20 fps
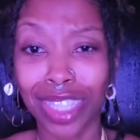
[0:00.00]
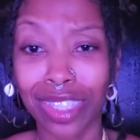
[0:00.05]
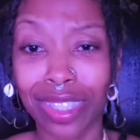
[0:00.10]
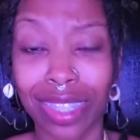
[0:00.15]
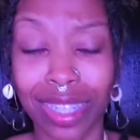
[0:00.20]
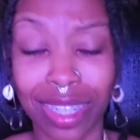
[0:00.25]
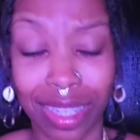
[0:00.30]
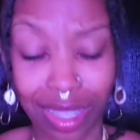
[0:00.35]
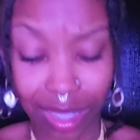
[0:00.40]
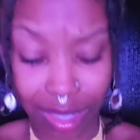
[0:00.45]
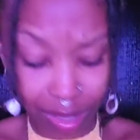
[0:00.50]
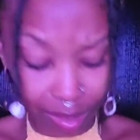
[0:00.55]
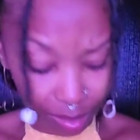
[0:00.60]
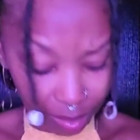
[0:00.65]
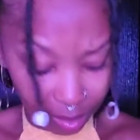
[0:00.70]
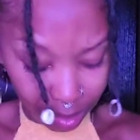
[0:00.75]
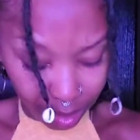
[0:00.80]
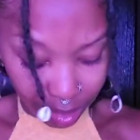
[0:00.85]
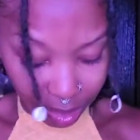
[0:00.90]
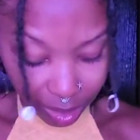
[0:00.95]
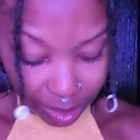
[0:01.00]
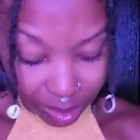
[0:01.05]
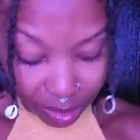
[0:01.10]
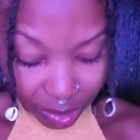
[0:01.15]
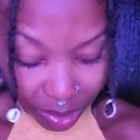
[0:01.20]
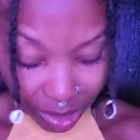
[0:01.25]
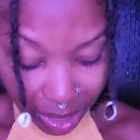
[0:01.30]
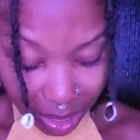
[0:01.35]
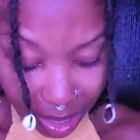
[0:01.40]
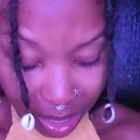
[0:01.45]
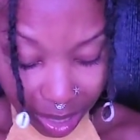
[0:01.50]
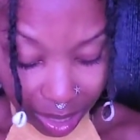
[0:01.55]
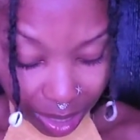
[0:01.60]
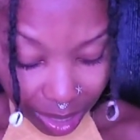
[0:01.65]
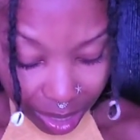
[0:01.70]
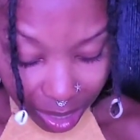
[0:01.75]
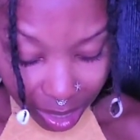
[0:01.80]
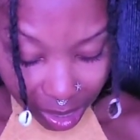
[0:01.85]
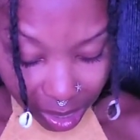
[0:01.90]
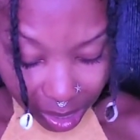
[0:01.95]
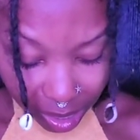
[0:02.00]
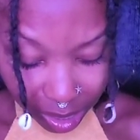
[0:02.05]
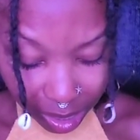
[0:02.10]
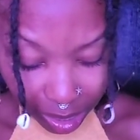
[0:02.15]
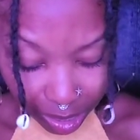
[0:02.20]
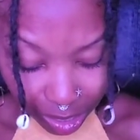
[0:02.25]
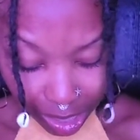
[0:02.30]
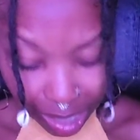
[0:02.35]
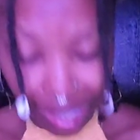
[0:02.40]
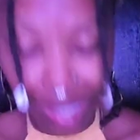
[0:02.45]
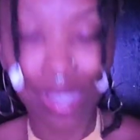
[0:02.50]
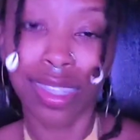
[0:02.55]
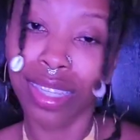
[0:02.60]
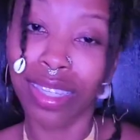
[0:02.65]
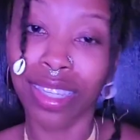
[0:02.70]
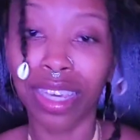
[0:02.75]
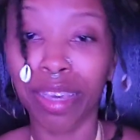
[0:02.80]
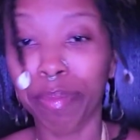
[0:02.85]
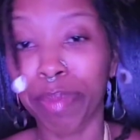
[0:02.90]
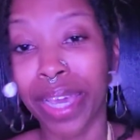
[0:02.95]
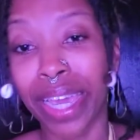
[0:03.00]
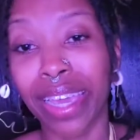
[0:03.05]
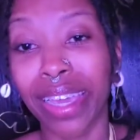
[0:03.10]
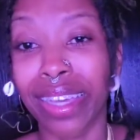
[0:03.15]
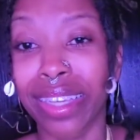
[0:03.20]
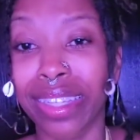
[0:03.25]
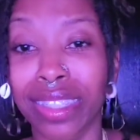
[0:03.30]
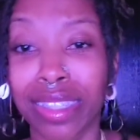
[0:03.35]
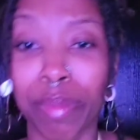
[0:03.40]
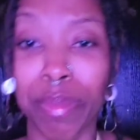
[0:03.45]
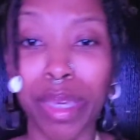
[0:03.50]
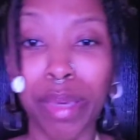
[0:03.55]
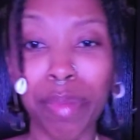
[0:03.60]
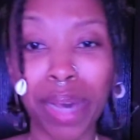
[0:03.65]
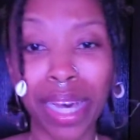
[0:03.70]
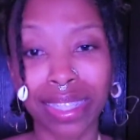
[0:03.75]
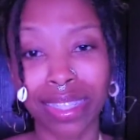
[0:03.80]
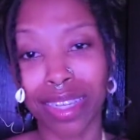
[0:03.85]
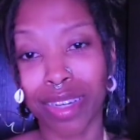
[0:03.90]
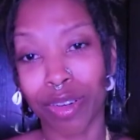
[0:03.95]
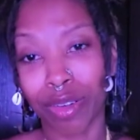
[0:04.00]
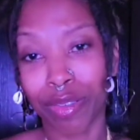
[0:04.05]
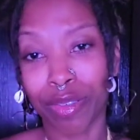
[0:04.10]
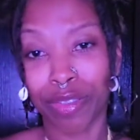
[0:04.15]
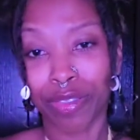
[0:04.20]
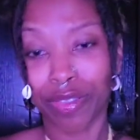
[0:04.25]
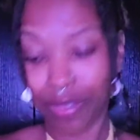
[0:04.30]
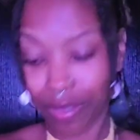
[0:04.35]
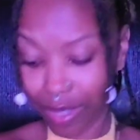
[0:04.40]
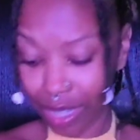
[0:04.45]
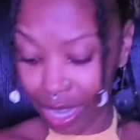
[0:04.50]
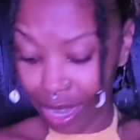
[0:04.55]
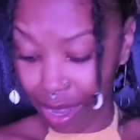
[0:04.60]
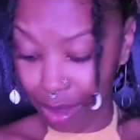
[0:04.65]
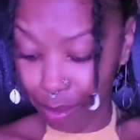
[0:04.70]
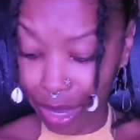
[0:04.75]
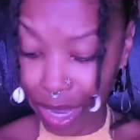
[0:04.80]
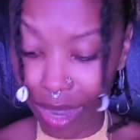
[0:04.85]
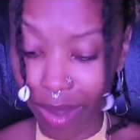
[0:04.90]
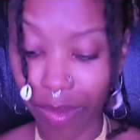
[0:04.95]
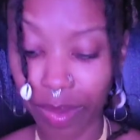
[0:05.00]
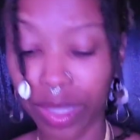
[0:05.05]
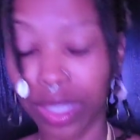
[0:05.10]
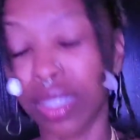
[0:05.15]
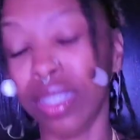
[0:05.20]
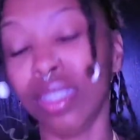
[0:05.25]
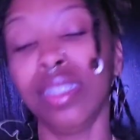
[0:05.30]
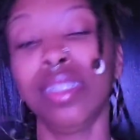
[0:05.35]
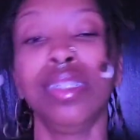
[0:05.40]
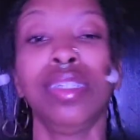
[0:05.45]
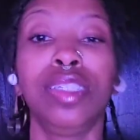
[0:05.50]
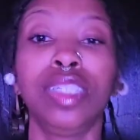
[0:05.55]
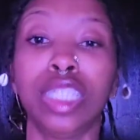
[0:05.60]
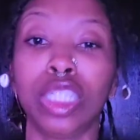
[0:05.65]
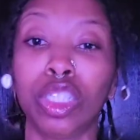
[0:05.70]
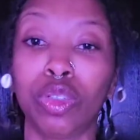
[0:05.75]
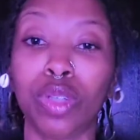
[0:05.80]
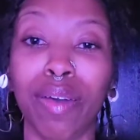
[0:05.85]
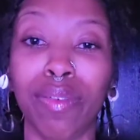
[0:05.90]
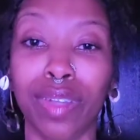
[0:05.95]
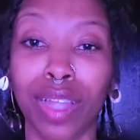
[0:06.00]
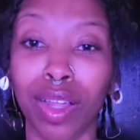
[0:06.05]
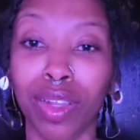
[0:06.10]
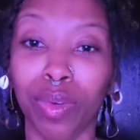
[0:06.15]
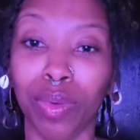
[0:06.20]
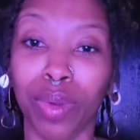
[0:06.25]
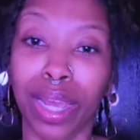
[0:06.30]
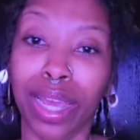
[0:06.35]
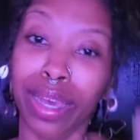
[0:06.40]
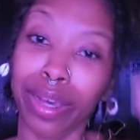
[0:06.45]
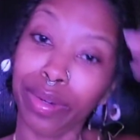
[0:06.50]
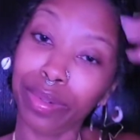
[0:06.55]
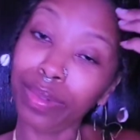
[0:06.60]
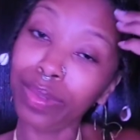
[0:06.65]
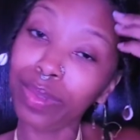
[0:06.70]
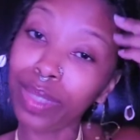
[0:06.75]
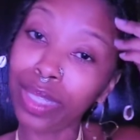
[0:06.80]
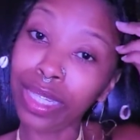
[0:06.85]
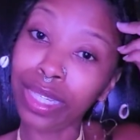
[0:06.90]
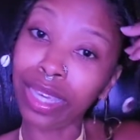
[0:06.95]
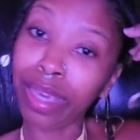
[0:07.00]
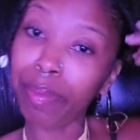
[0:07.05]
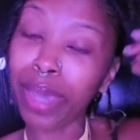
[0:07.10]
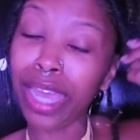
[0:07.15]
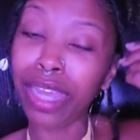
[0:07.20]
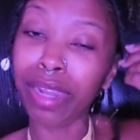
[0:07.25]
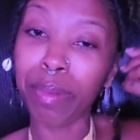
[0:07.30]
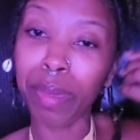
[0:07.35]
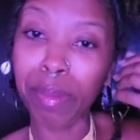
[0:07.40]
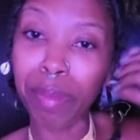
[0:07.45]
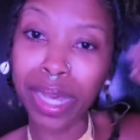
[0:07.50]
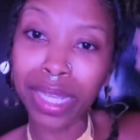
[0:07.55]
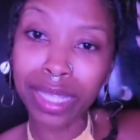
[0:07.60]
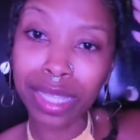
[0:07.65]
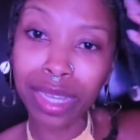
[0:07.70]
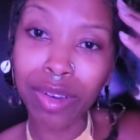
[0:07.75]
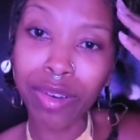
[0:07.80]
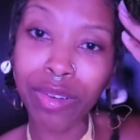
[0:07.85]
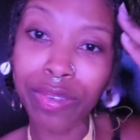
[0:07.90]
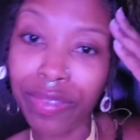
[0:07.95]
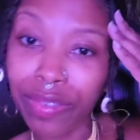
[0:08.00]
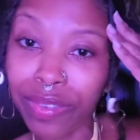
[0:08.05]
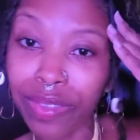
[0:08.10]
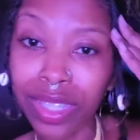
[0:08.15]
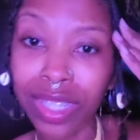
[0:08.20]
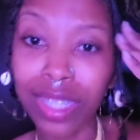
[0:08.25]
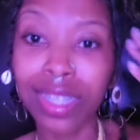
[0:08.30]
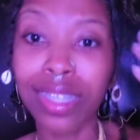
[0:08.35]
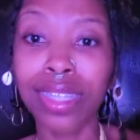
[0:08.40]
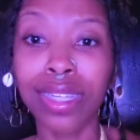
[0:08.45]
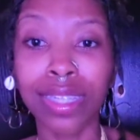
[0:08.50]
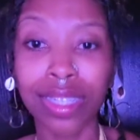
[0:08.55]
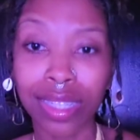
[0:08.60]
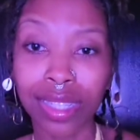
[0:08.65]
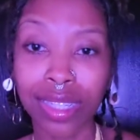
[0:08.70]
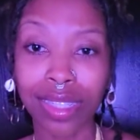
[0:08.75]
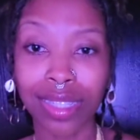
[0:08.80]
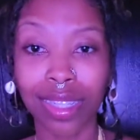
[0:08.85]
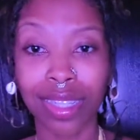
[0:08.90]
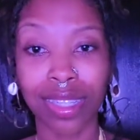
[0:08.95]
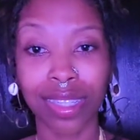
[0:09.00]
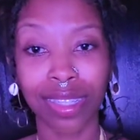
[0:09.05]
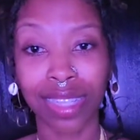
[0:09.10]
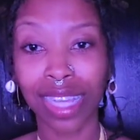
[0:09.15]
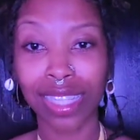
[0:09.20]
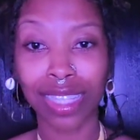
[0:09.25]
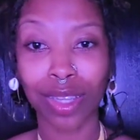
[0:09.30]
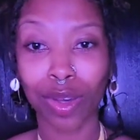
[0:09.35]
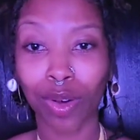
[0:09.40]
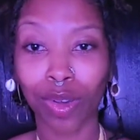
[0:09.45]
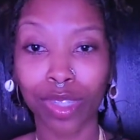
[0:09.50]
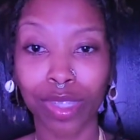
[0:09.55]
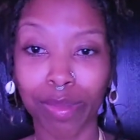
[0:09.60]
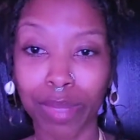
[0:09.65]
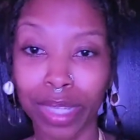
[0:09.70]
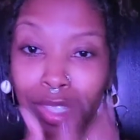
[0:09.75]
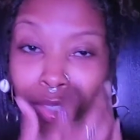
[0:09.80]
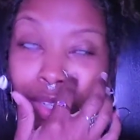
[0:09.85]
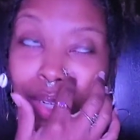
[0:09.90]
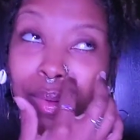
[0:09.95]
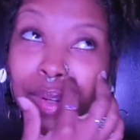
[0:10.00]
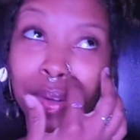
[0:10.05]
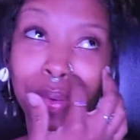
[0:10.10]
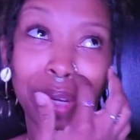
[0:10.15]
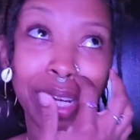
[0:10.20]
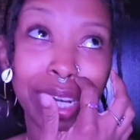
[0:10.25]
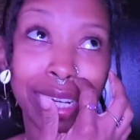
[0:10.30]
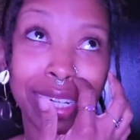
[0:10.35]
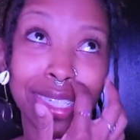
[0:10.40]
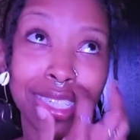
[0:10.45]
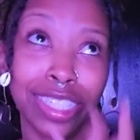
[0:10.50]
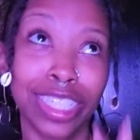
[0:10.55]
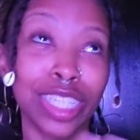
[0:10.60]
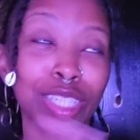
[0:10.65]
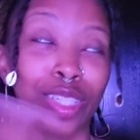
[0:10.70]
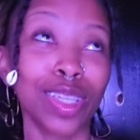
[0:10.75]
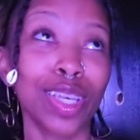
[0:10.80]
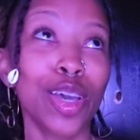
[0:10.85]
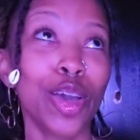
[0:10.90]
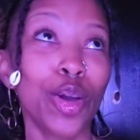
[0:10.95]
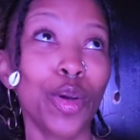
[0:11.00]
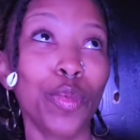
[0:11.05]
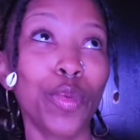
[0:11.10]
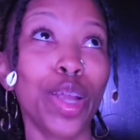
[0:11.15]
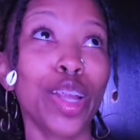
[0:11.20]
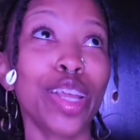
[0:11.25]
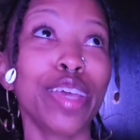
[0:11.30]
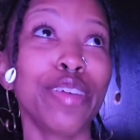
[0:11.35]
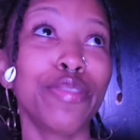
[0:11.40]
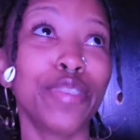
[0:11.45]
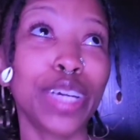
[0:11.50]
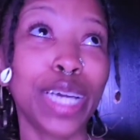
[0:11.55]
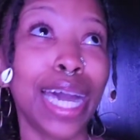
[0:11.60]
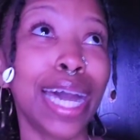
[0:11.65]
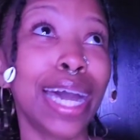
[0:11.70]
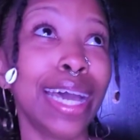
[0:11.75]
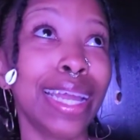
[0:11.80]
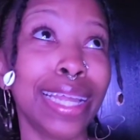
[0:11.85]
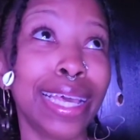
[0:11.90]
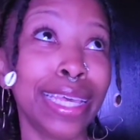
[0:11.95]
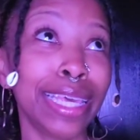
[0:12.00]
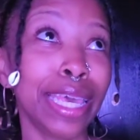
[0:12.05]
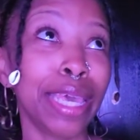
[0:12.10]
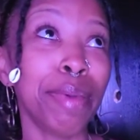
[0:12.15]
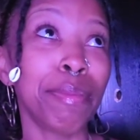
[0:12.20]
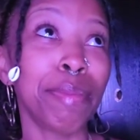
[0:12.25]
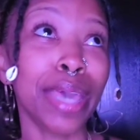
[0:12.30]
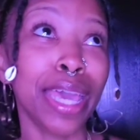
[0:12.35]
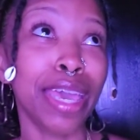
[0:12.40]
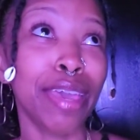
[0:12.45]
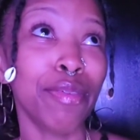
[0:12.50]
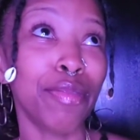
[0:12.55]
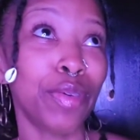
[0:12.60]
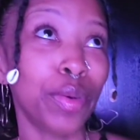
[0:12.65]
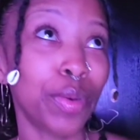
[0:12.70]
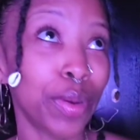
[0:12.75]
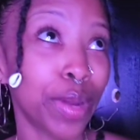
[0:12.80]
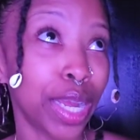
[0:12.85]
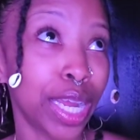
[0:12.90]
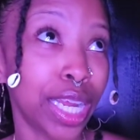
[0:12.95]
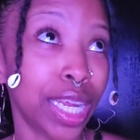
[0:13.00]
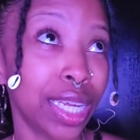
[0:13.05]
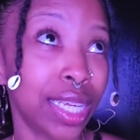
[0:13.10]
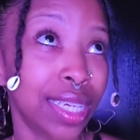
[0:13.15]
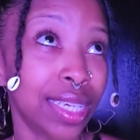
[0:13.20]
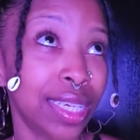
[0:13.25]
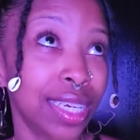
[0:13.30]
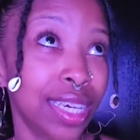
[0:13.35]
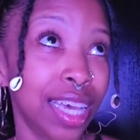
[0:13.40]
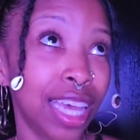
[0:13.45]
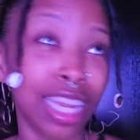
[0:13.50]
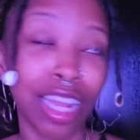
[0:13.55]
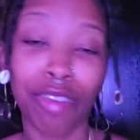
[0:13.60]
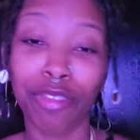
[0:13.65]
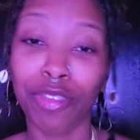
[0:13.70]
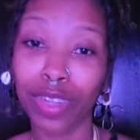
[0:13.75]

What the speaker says: shit, really, to just get paid to be myself and be able to travel all around and get paid to be myself. That's the ultimate dream career. Just working for God and getting paid for it. And I